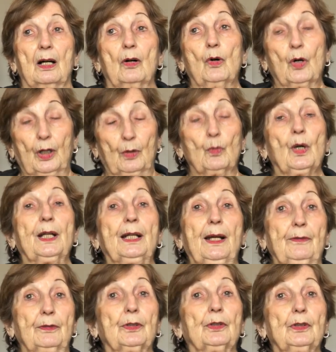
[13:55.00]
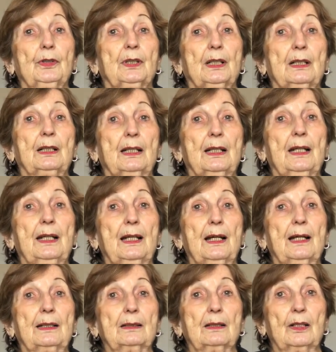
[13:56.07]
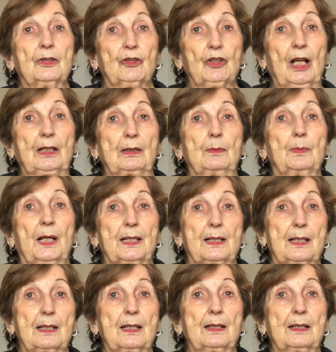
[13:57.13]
or whenever, and a shuttle bus